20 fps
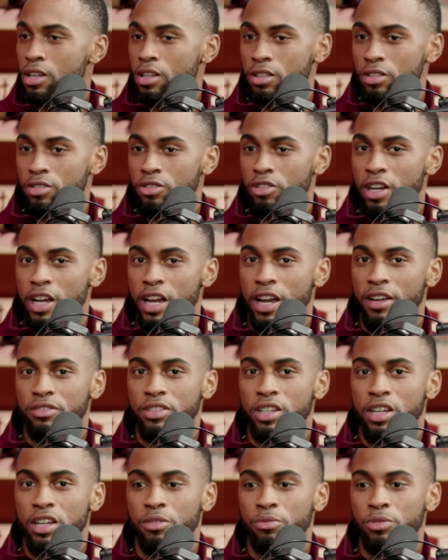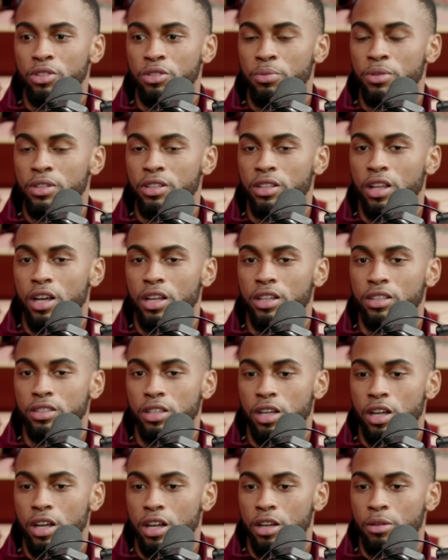You know, at halftime, we spend a lot of
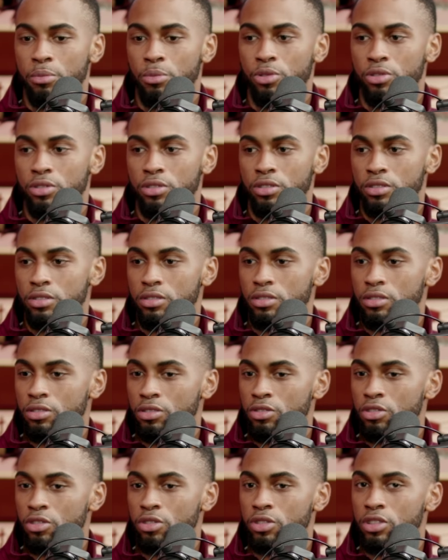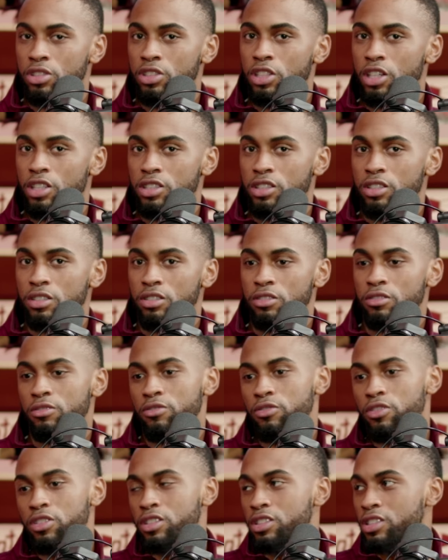time on, you know, adjusting
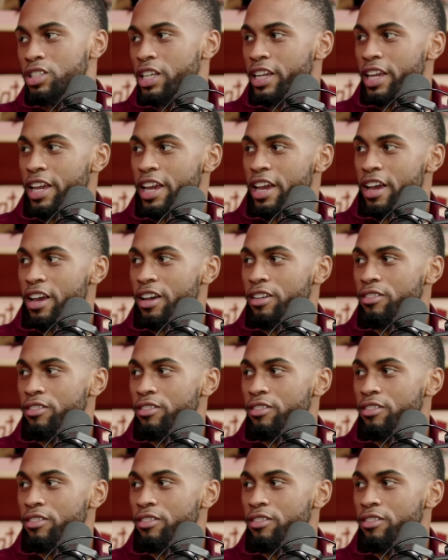for the second half.